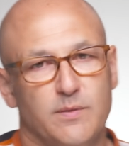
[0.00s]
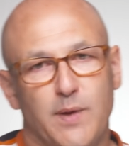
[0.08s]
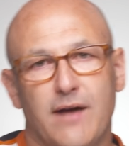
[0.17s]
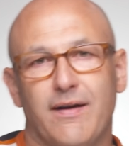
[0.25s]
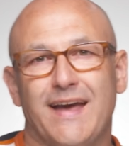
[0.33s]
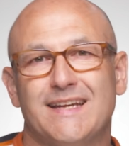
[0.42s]
the
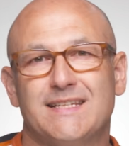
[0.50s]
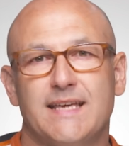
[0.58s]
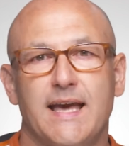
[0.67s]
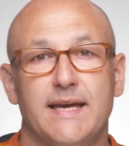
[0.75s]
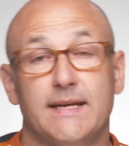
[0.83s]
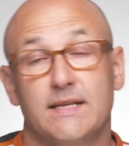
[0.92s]
Para
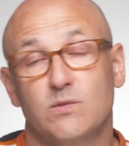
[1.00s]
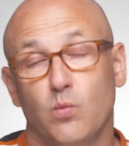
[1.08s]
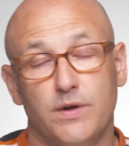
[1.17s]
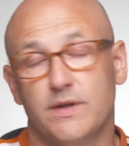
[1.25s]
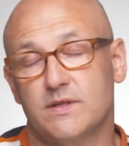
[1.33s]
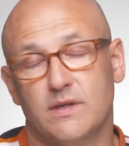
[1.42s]
88 is
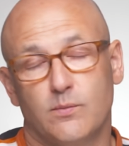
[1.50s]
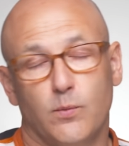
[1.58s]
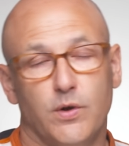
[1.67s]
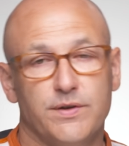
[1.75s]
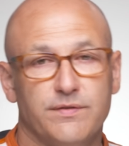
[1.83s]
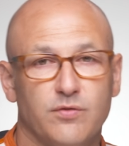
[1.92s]
one, it's a
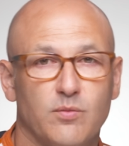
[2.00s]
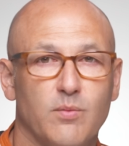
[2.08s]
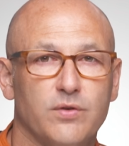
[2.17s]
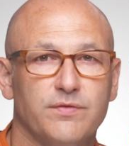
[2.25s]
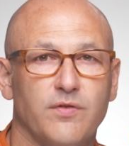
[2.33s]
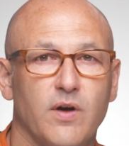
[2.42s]
wonderful
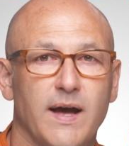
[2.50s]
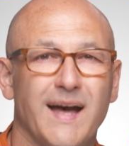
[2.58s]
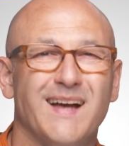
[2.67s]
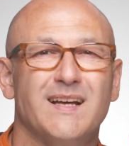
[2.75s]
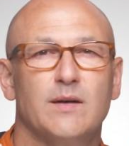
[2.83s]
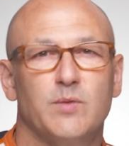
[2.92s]

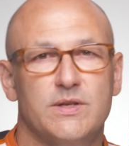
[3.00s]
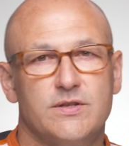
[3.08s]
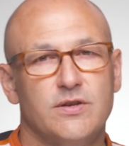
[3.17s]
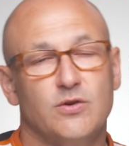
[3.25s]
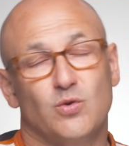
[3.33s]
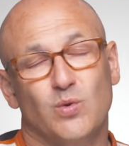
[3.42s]
modifier, but
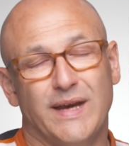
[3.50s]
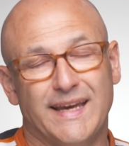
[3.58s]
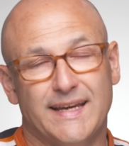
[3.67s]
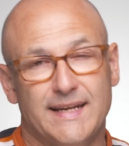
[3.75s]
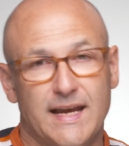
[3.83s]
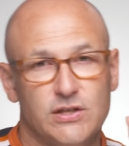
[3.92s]
two,
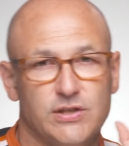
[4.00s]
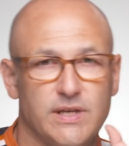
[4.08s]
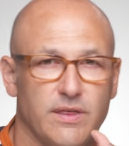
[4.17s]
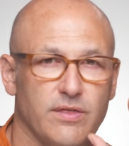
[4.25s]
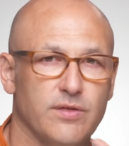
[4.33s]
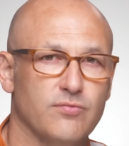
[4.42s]
it can
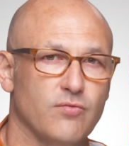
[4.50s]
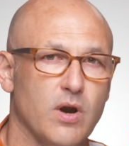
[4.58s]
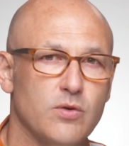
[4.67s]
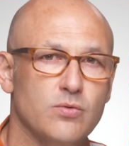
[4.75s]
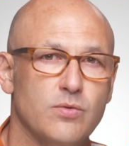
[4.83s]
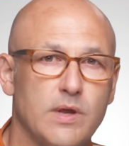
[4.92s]
actually
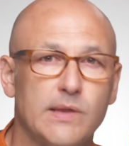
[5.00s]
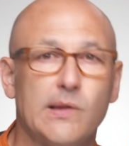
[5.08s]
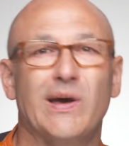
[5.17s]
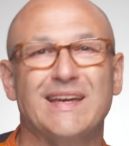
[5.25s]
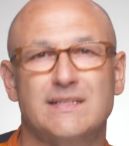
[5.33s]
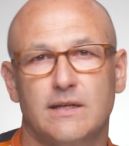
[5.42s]
throw the
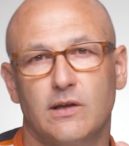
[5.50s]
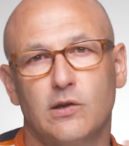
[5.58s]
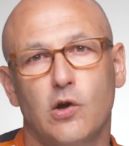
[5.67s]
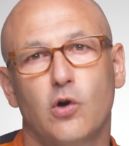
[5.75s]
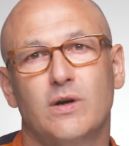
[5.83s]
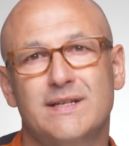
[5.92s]
light a
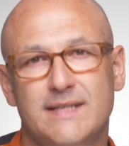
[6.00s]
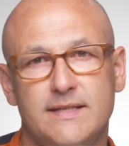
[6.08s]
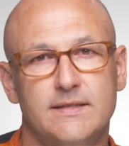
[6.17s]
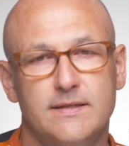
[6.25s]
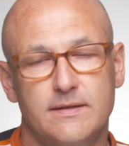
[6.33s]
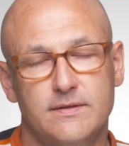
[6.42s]
long
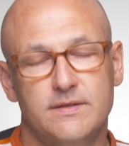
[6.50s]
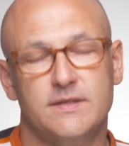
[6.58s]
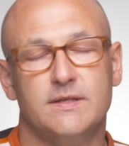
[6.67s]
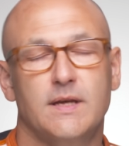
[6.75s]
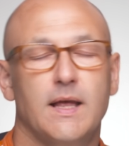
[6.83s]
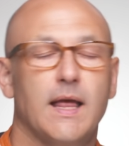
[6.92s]

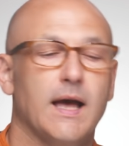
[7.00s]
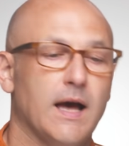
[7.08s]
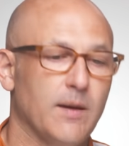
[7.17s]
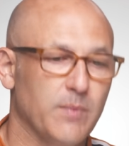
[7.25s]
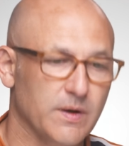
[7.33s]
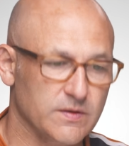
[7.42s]
distance
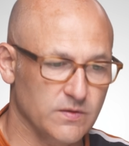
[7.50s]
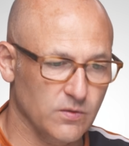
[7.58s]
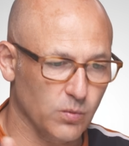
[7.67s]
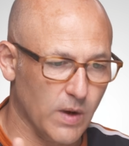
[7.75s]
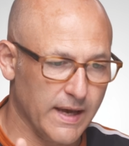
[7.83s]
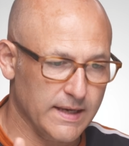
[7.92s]
uh, because of
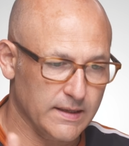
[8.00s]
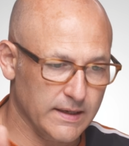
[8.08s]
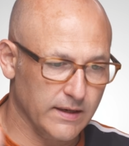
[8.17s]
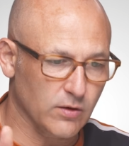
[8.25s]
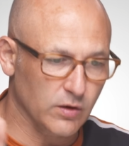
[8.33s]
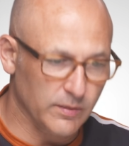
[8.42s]
the way that
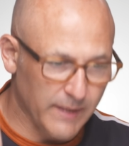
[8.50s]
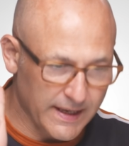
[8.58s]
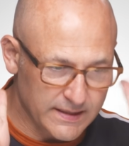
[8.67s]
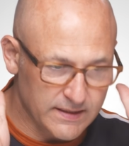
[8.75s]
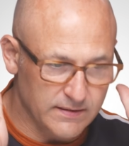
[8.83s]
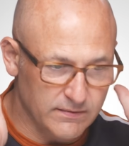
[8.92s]
it
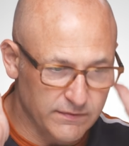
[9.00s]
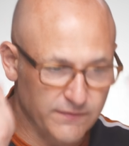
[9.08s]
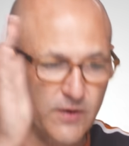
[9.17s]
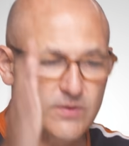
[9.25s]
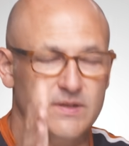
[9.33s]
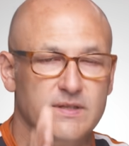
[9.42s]
collimates and
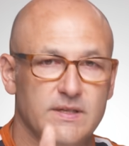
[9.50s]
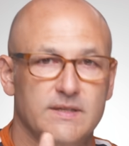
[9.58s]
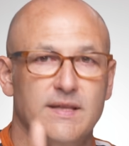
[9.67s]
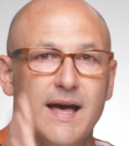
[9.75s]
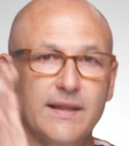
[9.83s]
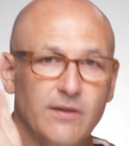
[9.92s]

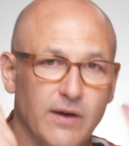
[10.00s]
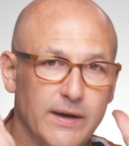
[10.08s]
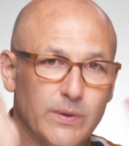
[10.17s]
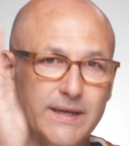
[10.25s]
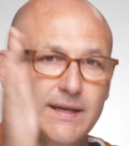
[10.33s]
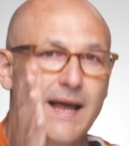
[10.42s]
focuses that
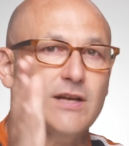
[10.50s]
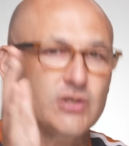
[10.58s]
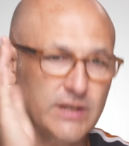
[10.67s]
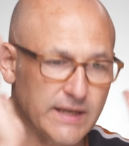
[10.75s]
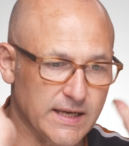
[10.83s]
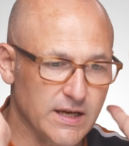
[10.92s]
light. We can
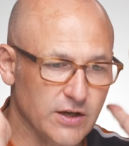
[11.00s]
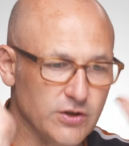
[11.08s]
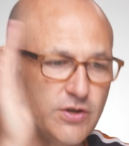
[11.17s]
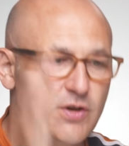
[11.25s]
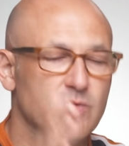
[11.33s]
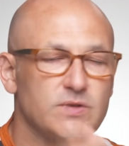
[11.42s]
actually
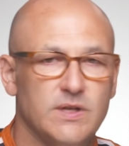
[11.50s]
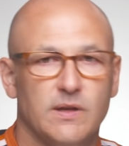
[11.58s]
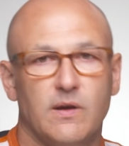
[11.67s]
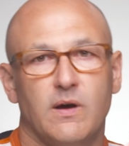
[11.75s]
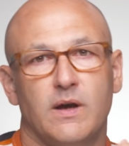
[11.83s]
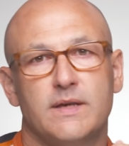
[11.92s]

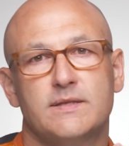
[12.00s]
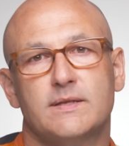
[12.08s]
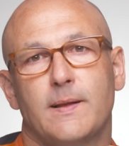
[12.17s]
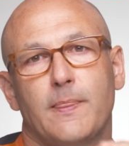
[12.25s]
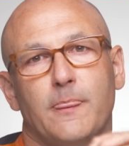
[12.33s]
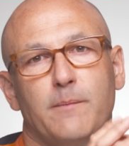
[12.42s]
utilize
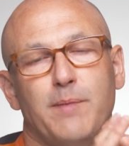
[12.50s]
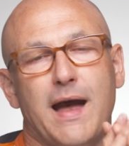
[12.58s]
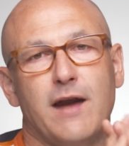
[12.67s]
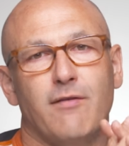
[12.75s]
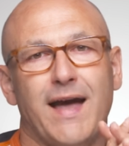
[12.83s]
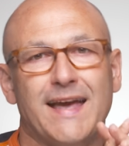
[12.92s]
the
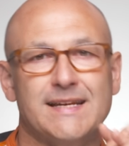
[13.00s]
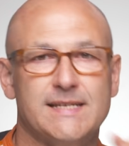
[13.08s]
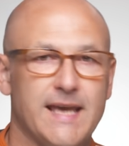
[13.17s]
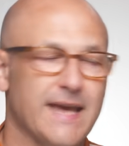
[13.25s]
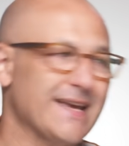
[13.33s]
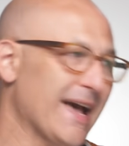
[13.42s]
Para
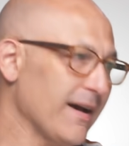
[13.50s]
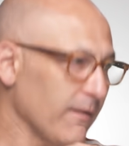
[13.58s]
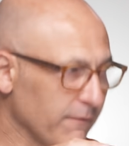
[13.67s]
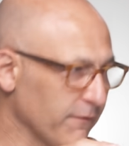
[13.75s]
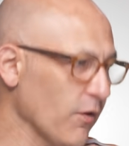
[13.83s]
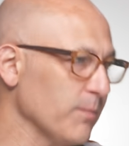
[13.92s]
88
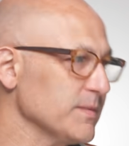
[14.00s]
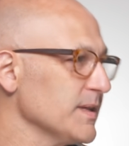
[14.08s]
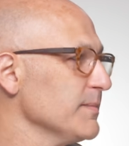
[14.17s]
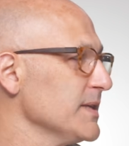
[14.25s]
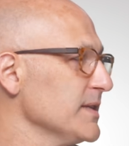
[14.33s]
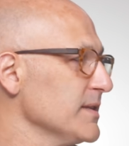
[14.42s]
from
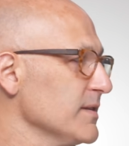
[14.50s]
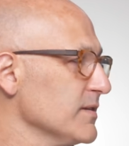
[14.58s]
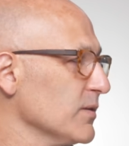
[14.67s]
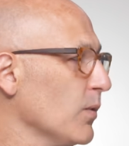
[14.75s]
some distance